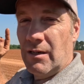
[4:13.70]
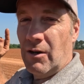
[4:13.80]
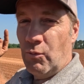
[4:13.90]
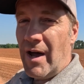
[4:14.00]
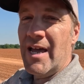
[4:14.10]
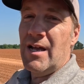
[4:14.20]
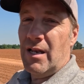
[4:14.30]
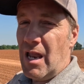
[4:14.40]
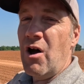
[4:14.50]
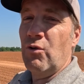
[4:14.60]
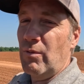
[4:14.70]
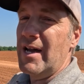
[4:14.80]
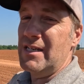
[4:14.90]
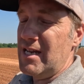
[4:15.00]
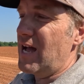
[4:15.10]
a long
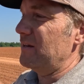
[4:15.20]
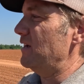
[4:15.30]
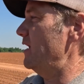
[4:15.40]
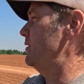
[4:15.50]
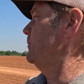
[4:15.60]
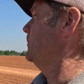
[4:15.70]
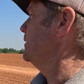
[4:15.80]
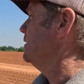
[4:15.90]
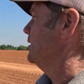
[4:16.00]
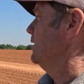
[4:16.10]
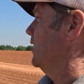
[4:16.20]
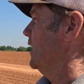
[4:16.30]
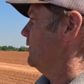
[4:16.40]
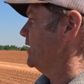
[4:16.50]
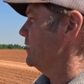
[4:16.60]
ways down yonder,
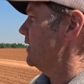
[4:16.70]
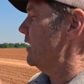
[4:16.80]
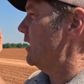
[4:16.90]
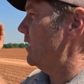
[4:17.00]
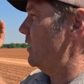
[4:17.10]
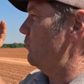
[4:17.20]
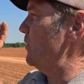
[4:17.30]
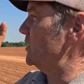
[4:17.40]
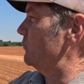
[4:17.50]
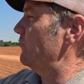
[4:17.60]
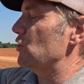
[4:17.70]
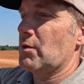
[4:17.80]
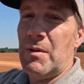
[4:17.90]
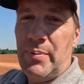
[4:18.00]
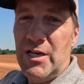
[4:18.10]
and then the rest of the field is
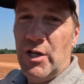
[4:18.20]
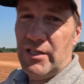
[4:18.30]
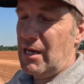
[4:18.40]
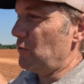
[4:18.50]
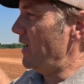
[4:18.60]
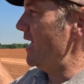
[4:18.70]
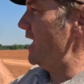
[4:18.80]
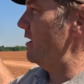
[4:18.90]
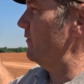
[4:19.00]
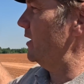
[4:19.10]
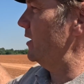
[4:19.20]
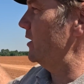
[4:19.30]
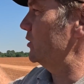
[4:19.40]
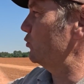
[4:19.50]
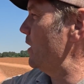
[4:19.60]
going to be peanuts. I'm going to
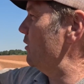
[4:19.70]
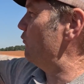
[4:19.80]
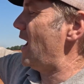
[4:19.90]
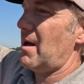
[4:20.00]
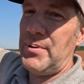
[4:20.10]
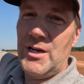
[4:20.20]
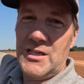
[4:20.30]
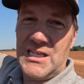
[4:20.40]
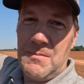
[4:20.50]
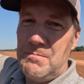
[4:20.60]
have 12 wild peanuts in the